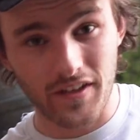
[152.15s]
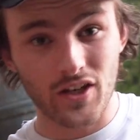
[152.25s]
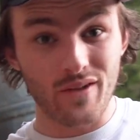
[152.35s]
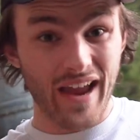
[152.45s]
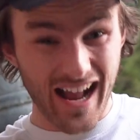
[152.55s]
Then
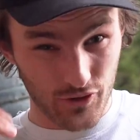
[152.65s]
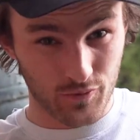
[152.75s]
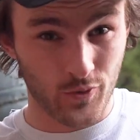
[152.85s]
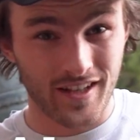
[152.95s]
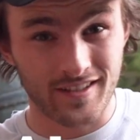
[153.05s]
you have
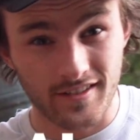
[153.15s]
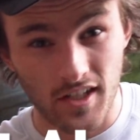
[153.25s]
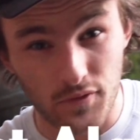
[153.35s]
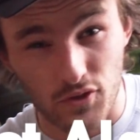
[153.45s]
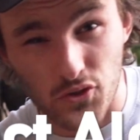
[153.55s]
algebra, that's the study
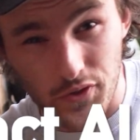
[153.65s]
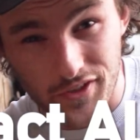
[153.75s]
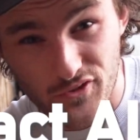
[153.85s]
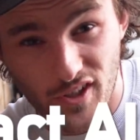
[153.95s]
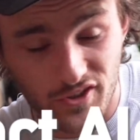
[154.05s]
of discrete
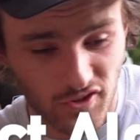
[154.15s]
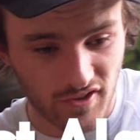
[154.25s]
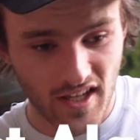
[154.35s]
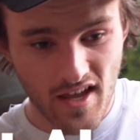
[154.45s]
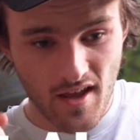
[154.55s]
structures.
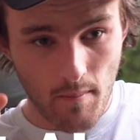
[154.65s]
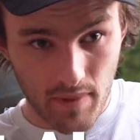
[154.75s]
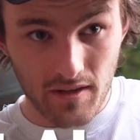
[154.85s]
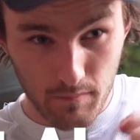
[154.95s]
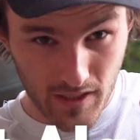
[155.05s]

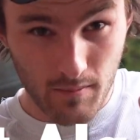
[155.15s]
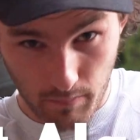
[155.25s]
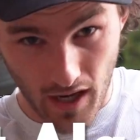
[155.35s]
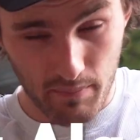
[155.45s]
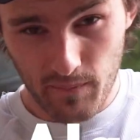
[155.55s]
Bing, bing,
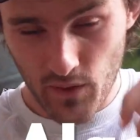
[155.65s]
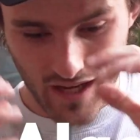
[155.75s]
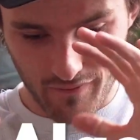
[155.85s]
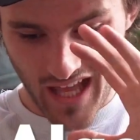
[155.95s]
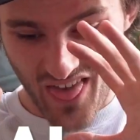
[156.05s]
bop. You
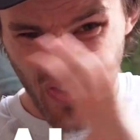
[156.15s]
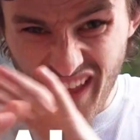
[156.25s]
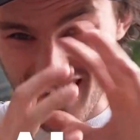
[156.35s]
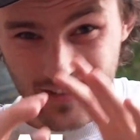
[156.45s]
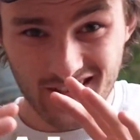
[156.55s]
have
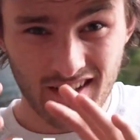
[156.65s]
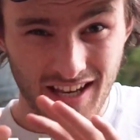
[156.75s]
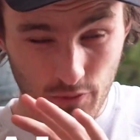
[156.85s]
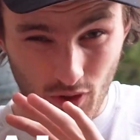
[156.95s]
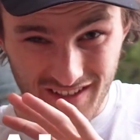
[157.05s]
things, and
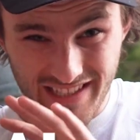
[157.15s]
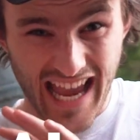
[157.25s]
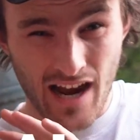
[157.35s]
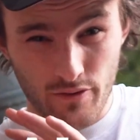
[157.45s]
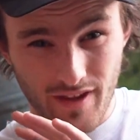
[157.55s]
you wanna see
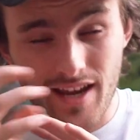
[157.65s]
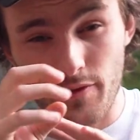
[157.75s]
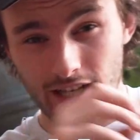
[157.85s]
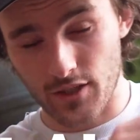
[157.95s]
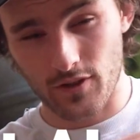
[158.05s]
how they
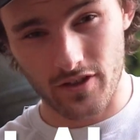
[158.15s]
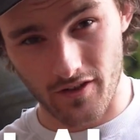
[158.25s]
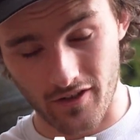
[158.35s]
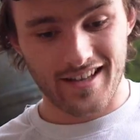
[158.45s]
relate to each other.